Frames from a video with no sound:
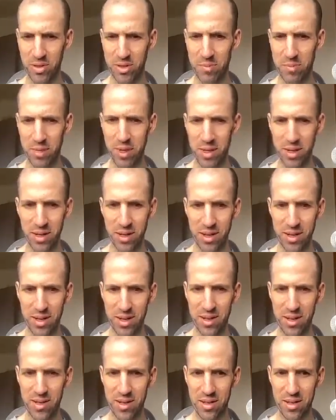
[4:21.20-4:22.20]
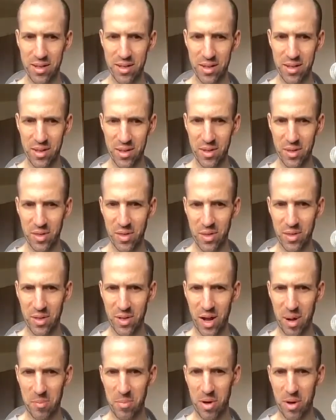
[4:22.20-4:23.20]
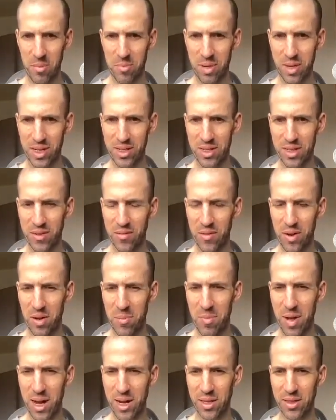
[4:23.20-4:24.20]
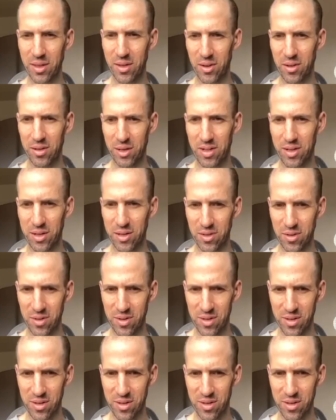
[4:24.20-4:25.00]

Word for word: a big uh, copyright page in the very back that I'll get to.